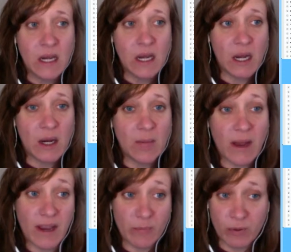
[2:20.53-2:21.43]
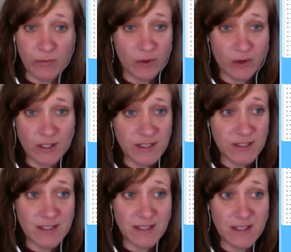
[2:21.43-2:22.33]
I prefer it to
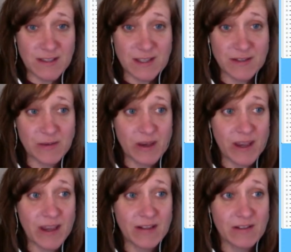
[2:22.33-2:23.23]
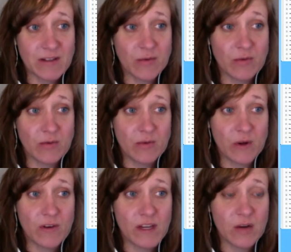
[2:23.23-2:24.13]
see it this way. And so
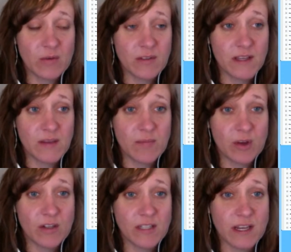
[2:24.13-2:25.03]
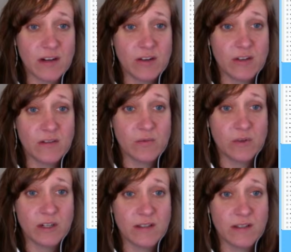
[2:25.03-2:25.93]
over here, we're seeing the blog titles.
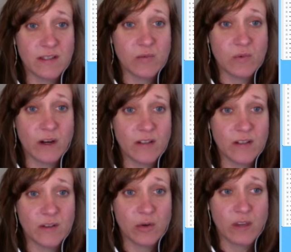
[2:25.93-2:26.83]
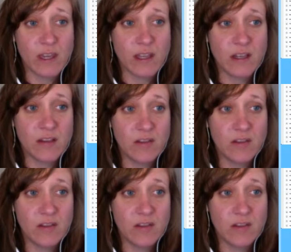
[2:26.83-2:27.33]
We're going to see where it's located.